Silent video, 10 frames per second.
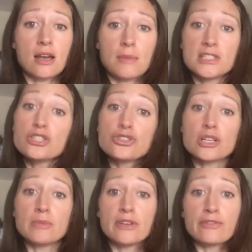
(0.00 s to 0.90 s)
It's a
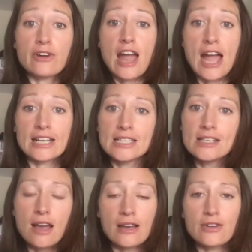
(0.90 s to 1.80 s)
treatment for acne.
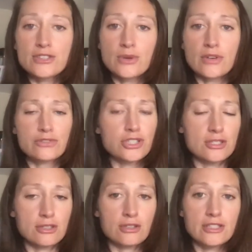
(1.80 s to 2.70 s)
I also have just
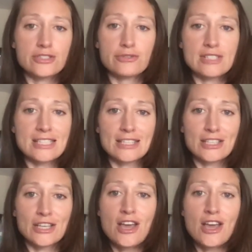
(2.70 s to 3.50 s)
started to recently